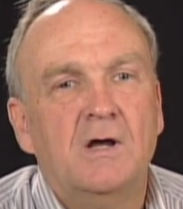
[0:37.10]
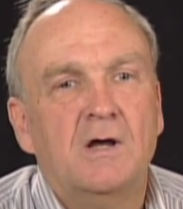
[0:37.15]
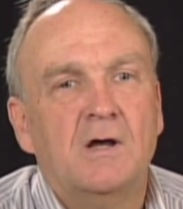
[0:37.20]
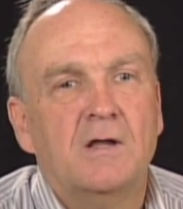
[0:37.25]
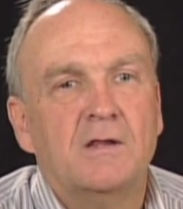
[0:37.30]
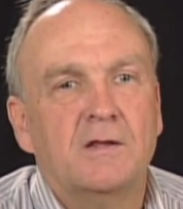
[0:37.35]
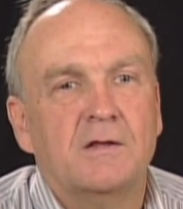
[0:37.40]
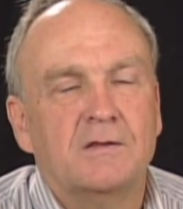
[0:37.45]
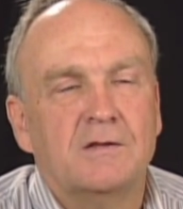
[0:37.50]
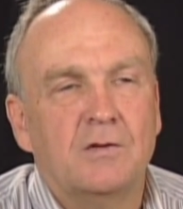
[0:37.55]

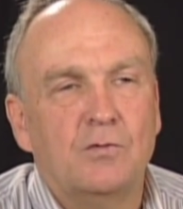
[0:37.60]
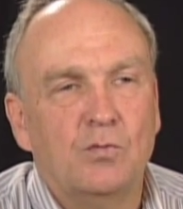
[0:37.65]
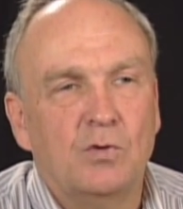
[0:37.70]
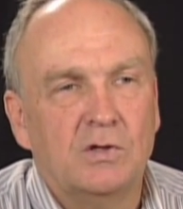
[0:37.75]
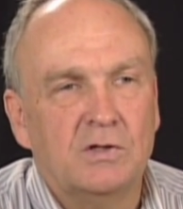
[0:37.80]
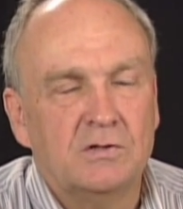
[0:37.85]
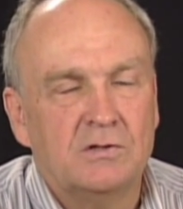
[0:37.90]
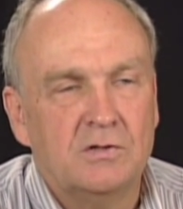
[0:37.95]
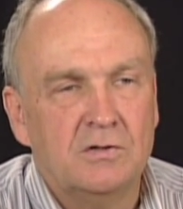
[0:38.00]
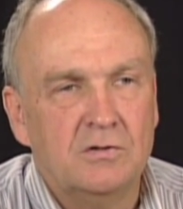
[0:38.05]
that they
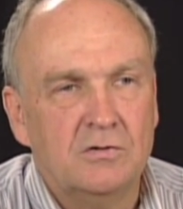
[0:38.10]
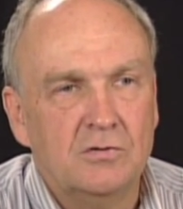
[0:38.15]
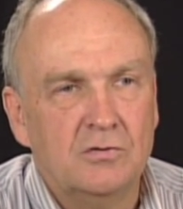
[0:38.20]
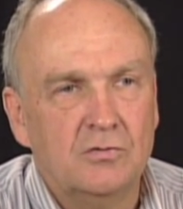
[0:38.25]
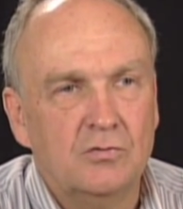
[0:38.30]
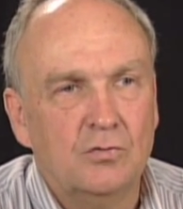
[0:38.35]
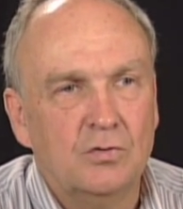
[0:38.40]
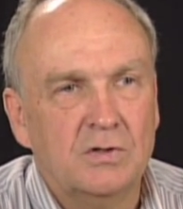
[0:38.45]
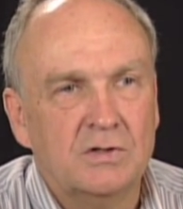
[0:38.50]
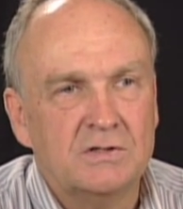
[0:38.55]
wanted to
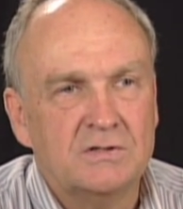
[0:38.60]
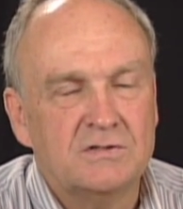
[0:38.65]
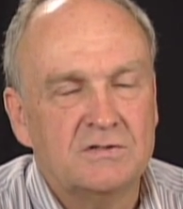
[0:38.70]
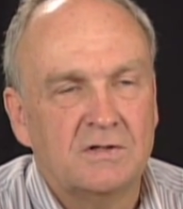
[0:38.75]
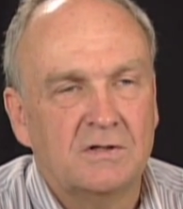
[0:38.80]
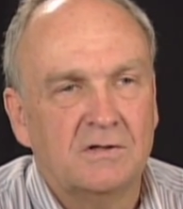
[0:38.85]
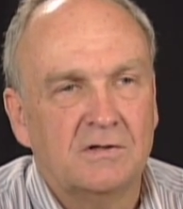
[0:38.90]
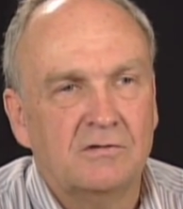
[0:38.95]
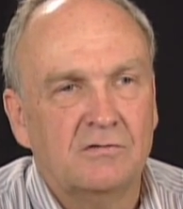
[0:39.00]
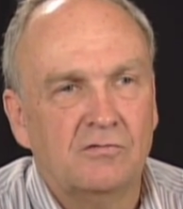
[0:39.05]
do was
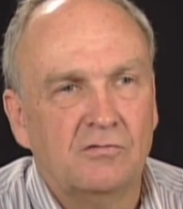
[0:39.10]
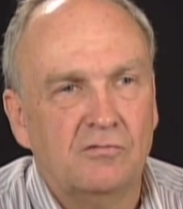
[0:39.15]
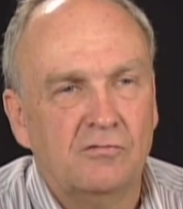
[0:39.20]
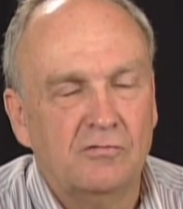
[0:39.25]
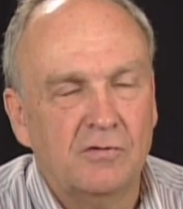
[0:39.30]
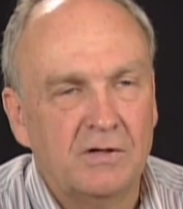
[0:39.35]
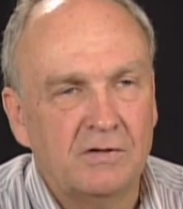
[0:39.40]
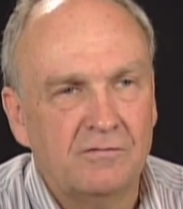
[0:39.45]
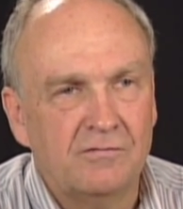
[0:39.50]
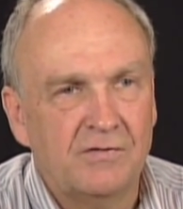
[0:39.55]

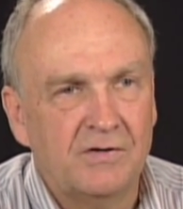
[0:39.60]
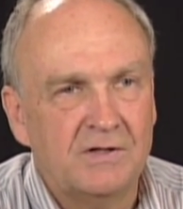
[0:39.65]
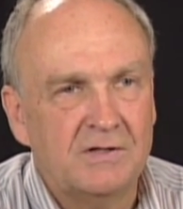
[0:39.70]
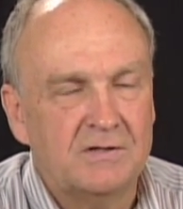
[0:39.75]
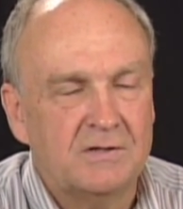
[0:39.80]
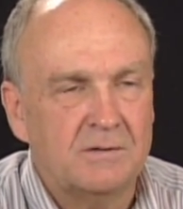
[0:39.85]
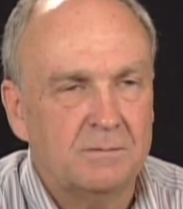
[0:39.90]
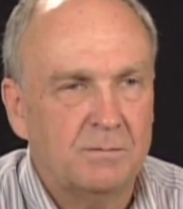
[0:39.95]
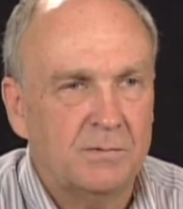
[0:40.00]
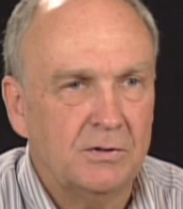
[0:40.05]

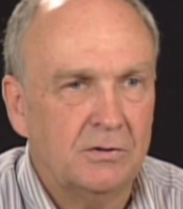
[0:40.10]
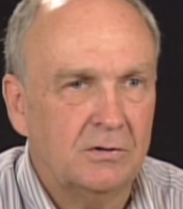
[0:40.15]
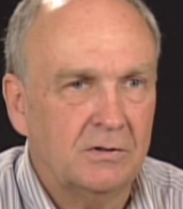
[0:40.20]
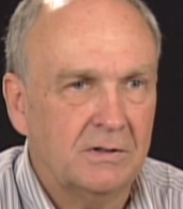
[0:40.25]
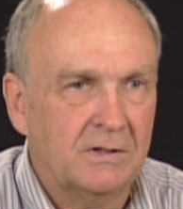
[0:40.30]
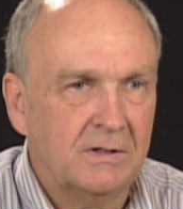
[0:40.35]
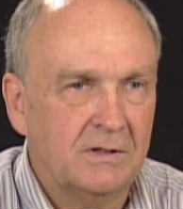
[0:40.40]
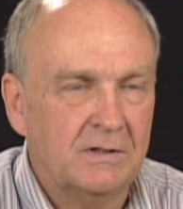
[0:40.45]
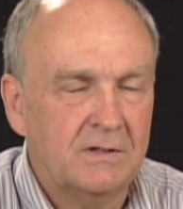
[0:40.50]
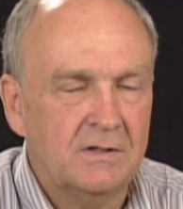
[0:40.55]
renovate the building